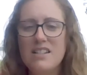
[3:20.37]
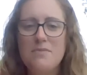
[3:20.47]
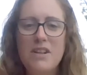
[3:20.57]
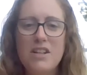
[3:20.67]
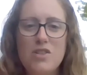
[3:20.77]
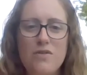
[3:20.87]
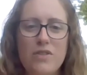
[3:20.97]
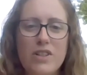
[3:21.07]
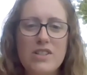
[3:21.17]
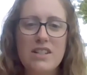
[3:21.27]
And it's because you've
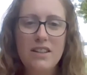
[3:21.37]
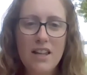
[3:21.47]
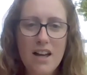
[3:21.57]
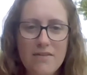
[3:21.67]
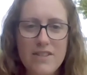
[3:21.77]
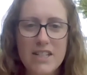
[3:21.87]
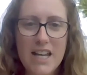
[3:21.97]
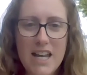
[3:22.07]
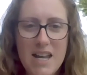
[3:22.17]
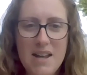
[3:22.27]
learned to love the
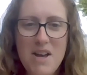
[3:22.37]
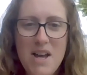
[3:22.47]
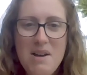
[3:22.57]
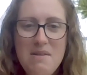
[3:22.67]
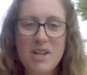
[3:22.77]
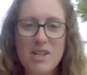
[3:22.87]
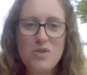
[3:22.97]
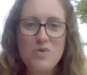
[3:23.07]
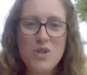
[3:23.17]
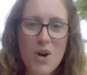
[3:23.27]
game, because
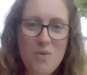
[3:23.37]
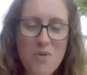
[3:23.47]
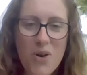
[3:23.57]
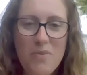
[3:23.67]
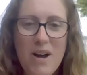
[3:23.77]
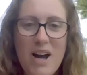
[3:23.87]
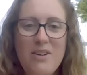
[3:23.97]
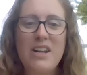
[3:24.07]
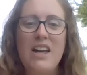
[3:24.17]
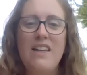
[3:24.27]
you know more about it.